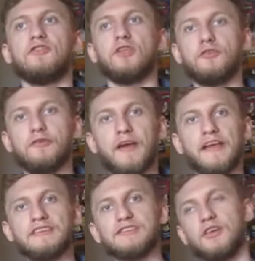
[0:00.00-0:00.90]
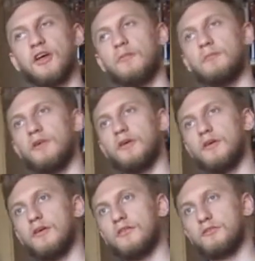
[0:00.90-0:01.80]
to face
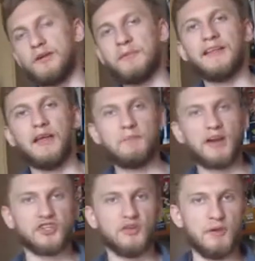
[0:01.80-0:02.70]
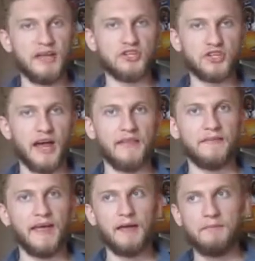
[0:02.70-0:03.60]
3 men at Bash at the Beach,
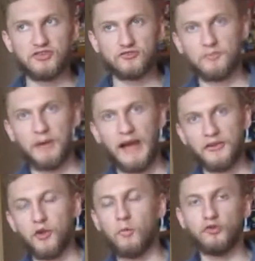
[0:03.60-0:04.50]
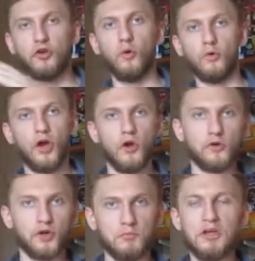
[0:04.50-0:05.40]
and their mystery partner was Hulk
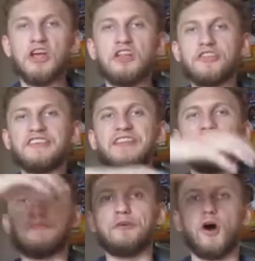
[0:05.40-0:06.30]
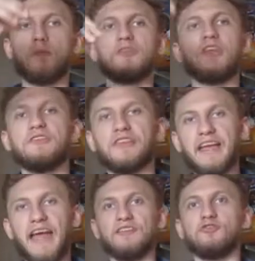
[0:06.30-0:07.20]
Hogan. This then formed
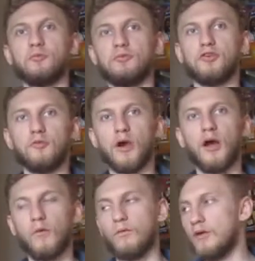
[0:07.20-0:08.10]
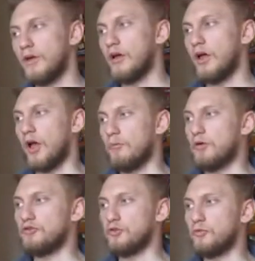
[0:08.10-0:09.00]
the NWO,
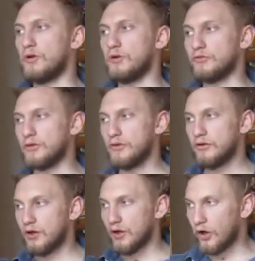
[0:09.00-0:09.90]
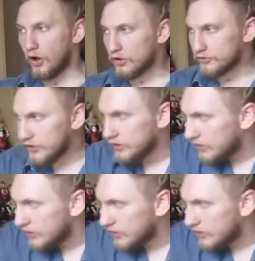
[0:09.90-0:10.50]
New World Order.